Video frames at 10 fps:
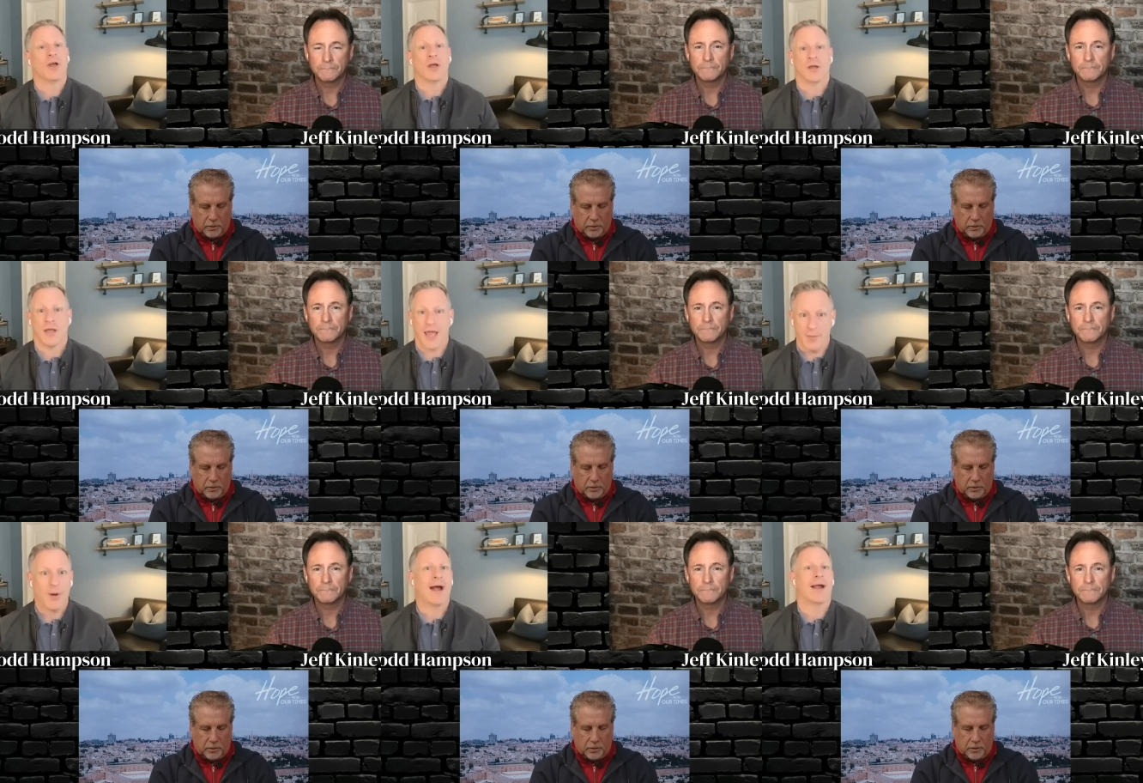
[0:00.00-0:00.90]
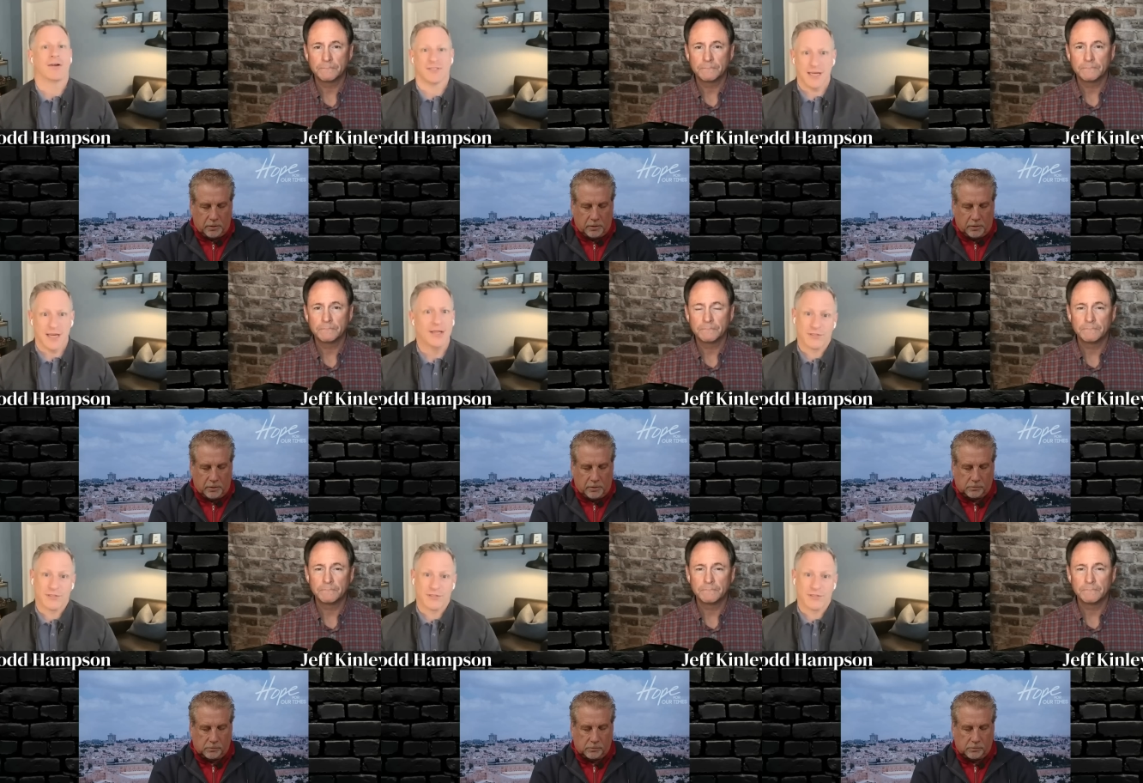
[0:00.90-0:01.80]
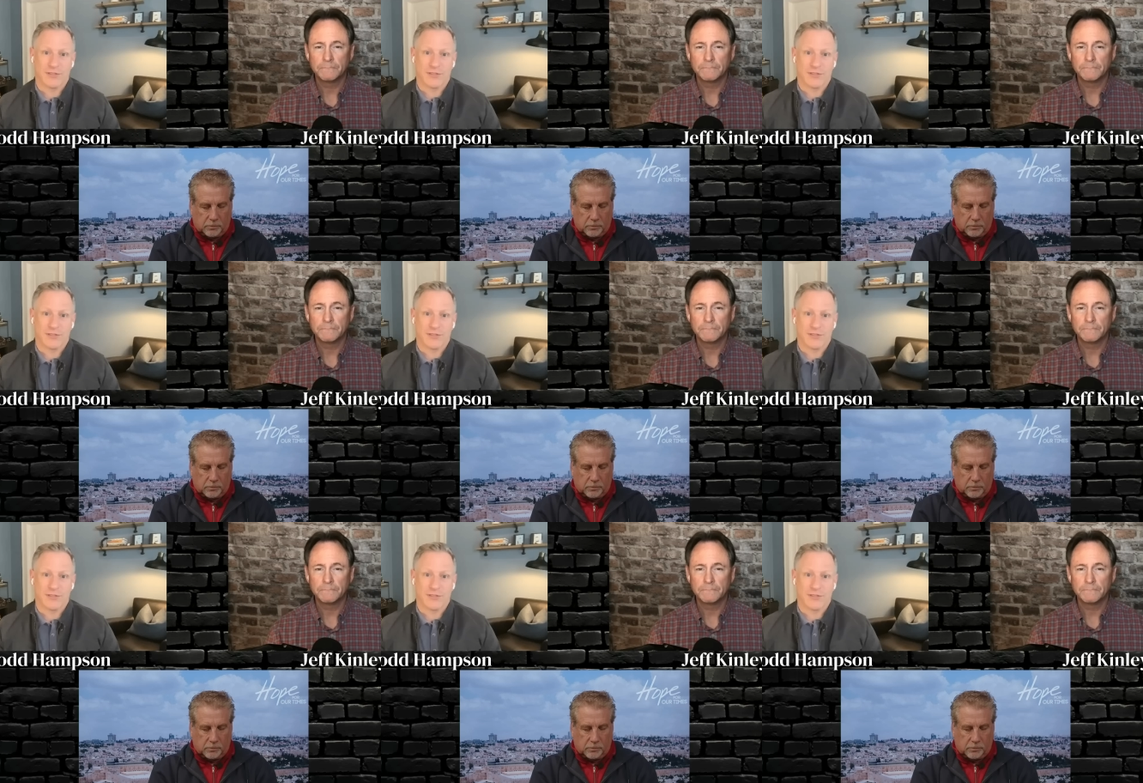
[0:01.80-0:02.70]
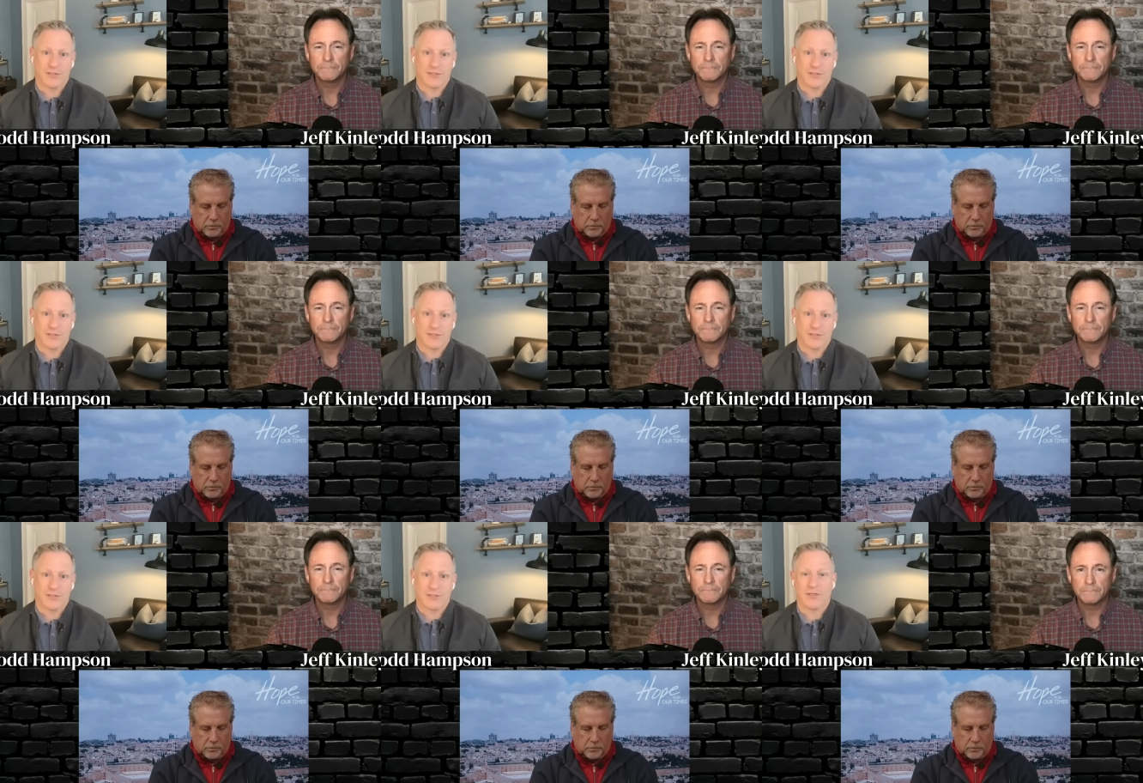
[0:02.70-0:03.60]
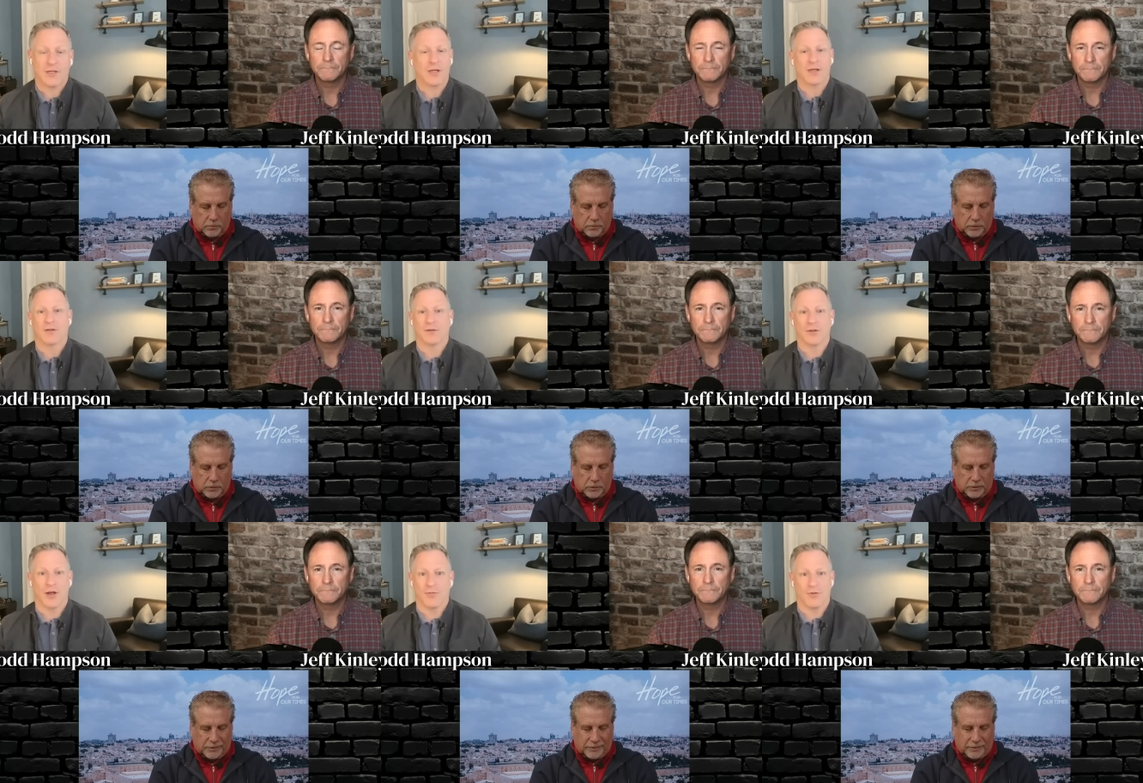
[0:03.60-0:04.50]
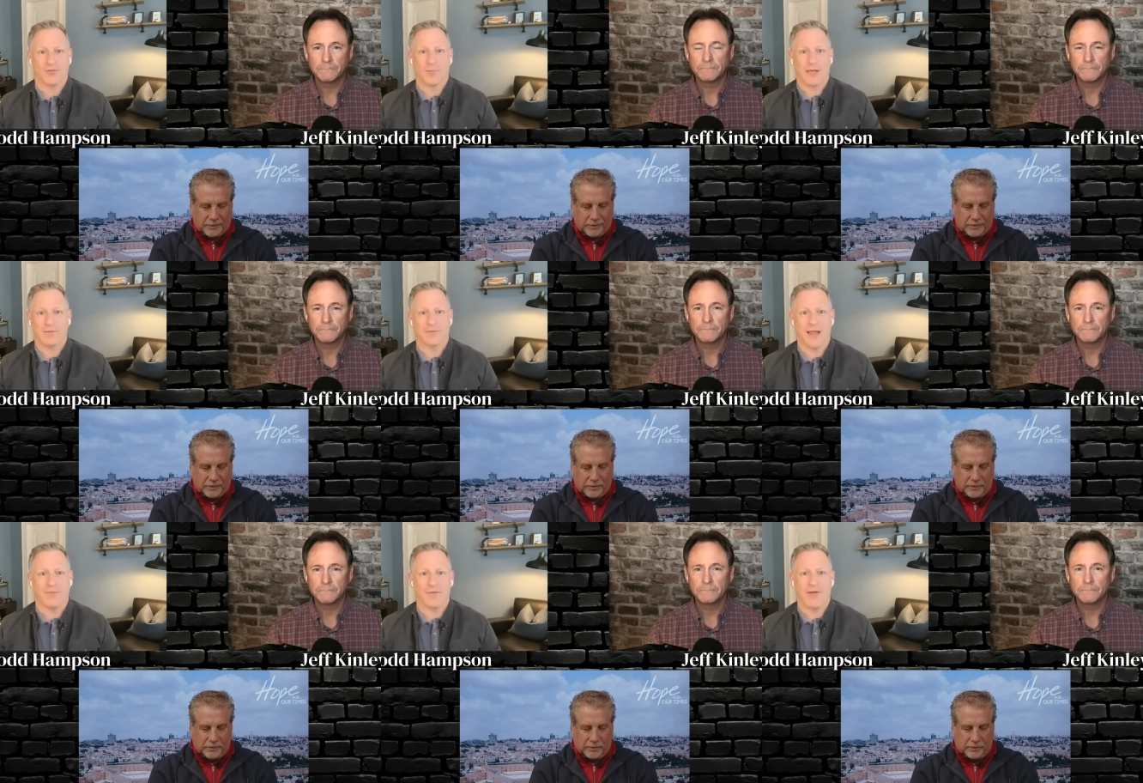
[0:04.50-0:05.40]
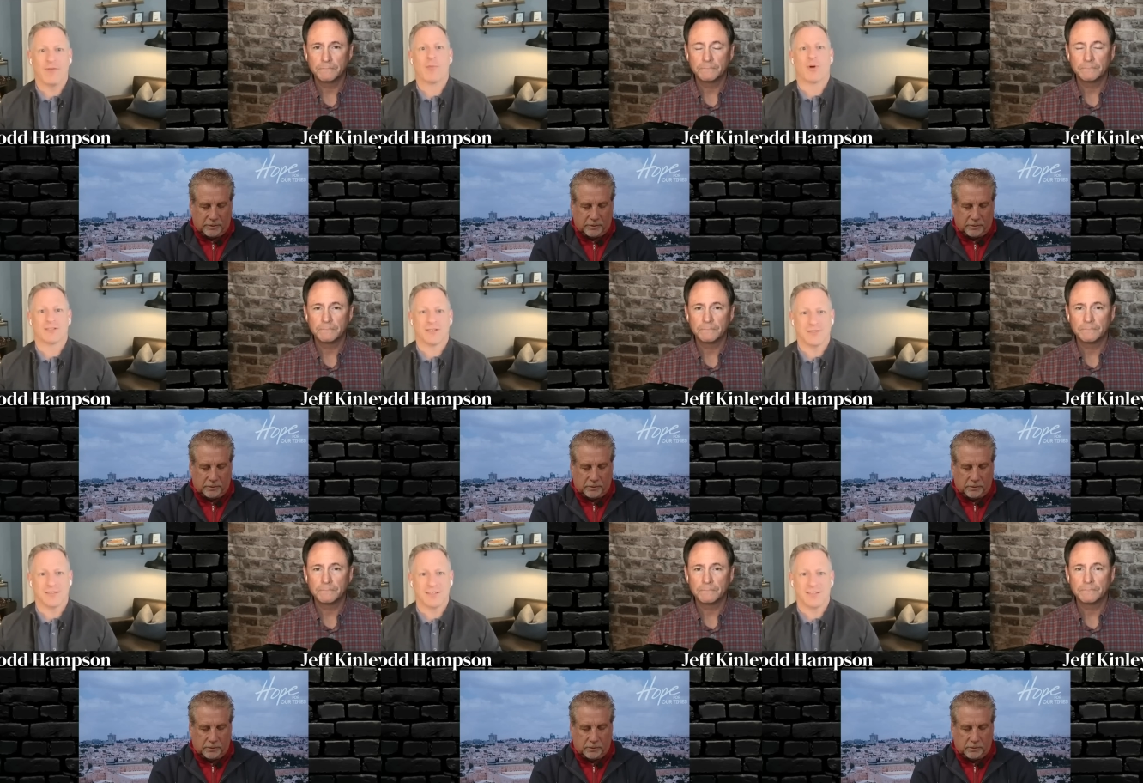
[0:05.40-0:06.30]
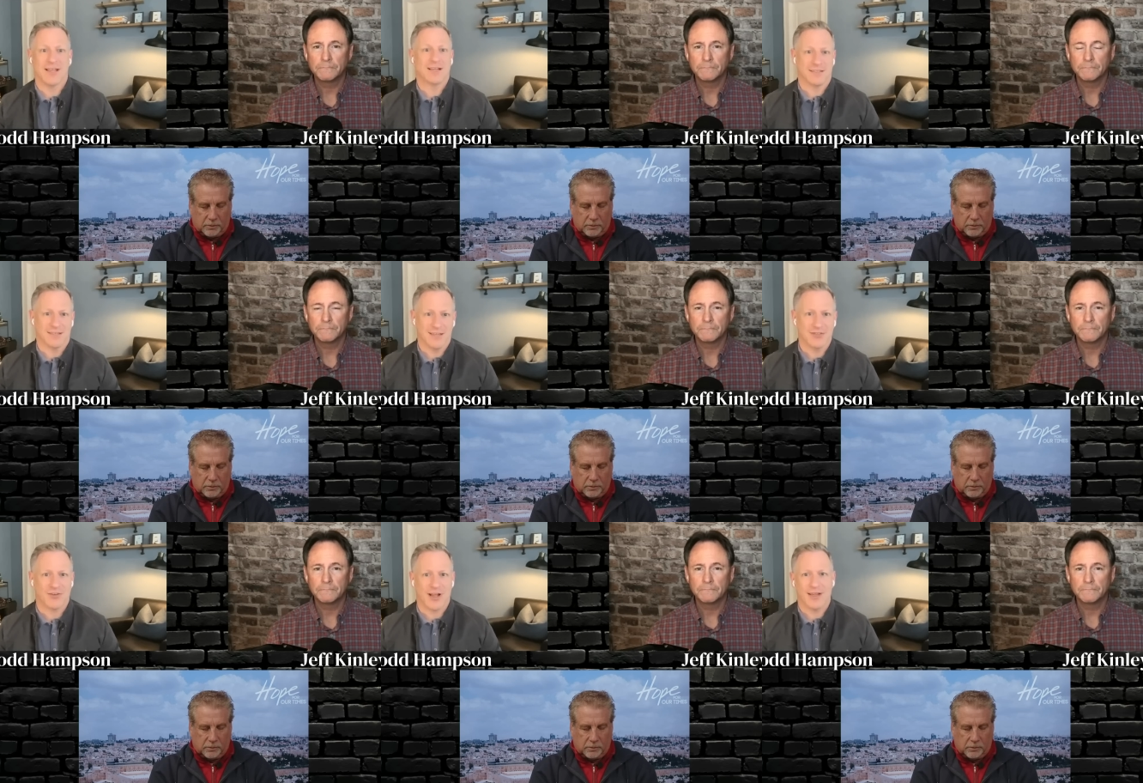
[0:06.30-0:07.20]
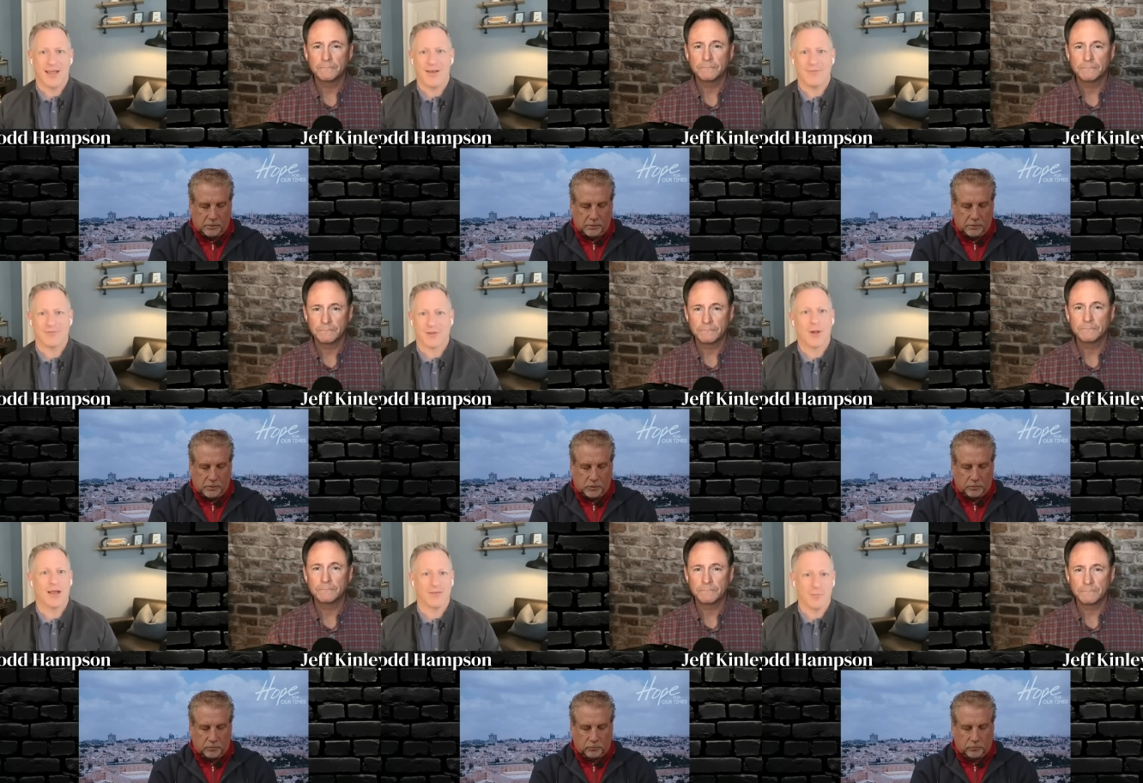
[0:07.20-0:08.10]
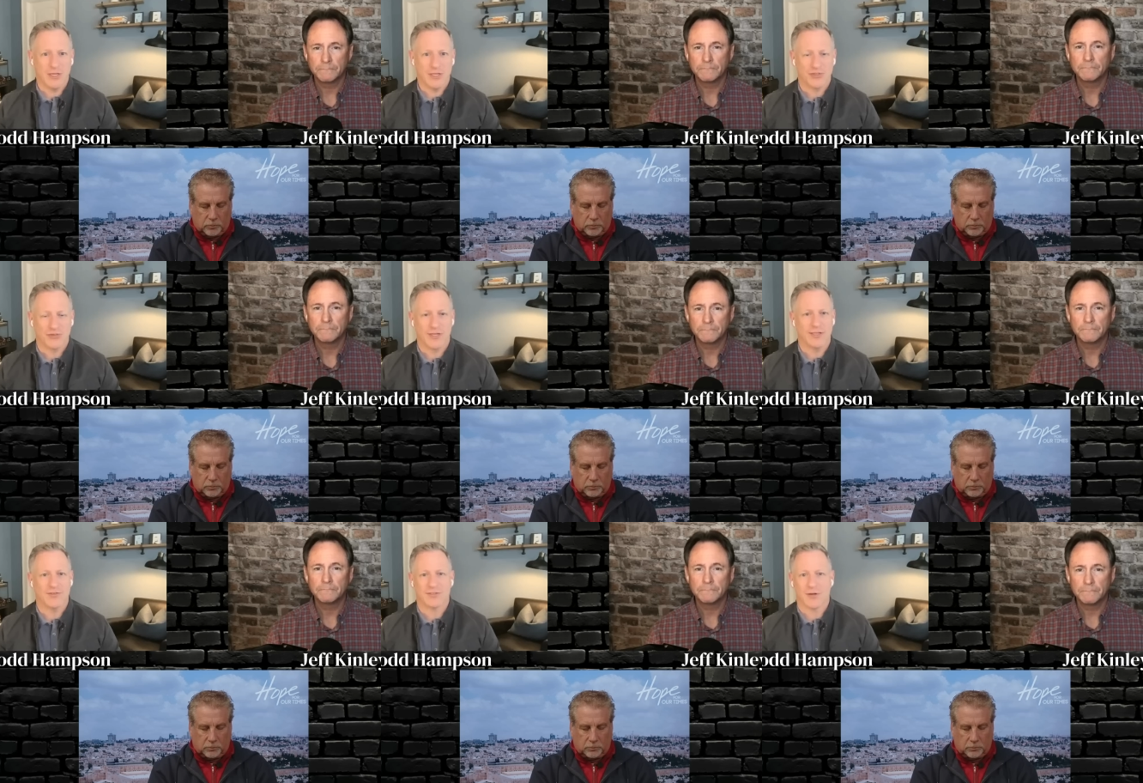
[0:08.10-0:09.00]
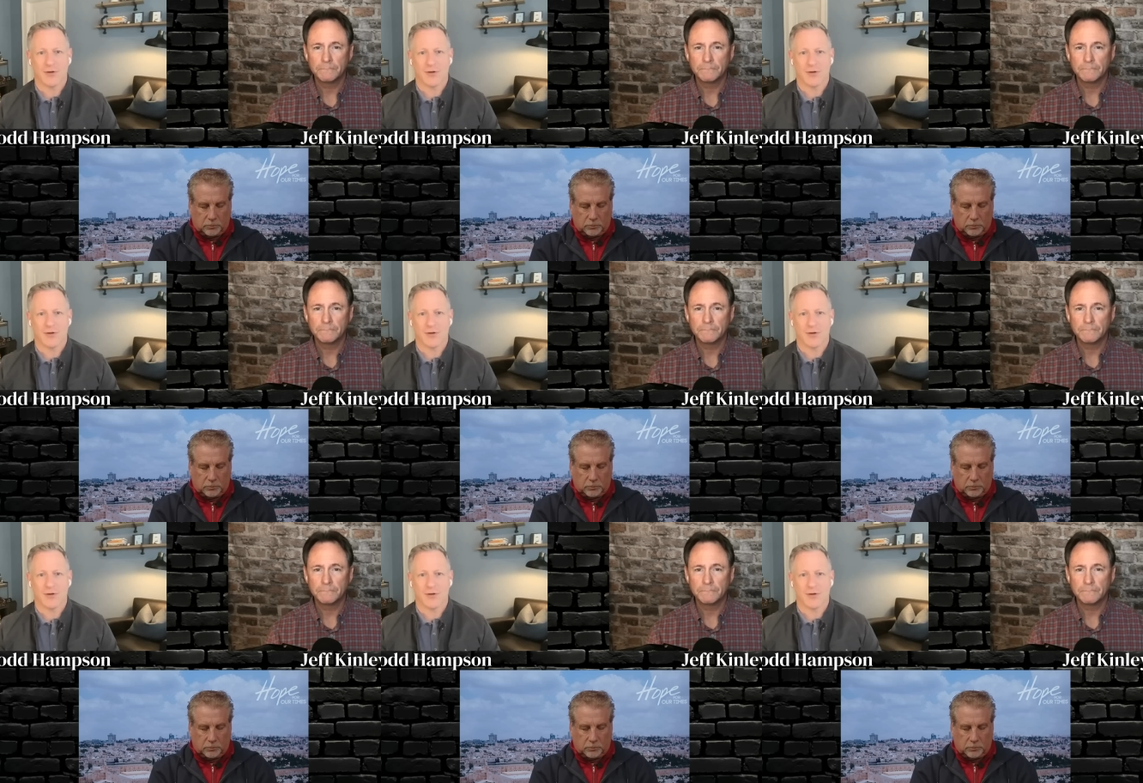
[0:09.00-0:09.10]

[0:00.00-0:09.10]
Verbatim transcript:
Speaker 1: empires and nations and that kind of thing. And of course, you know, there's been every president since Nixon has tried to have some kind of a peace treaty. So